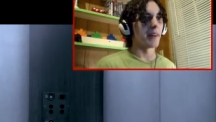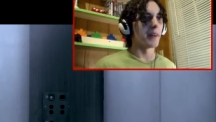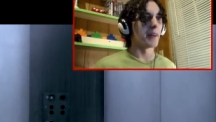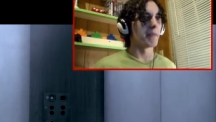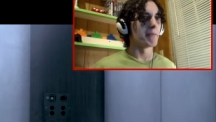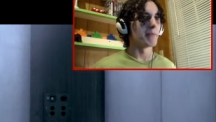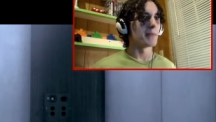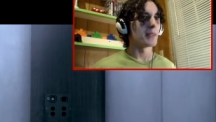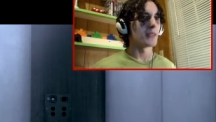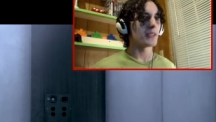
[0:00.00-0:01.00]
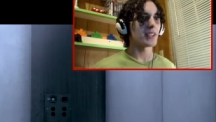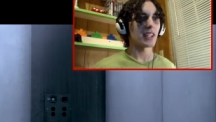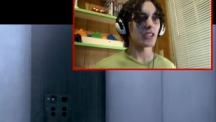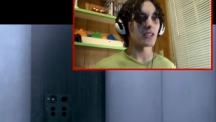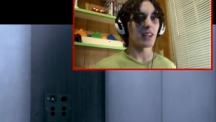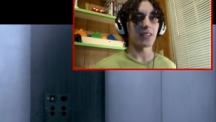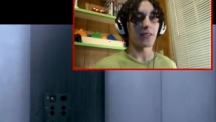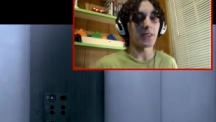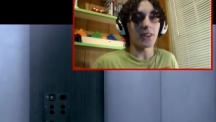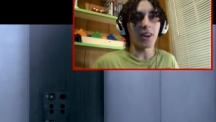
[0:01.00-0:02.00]
Um, looks like it just left
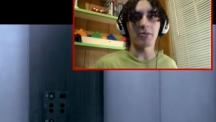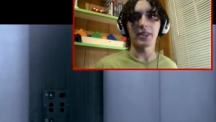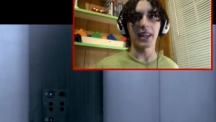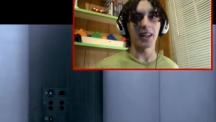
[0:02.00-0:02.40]
us off in the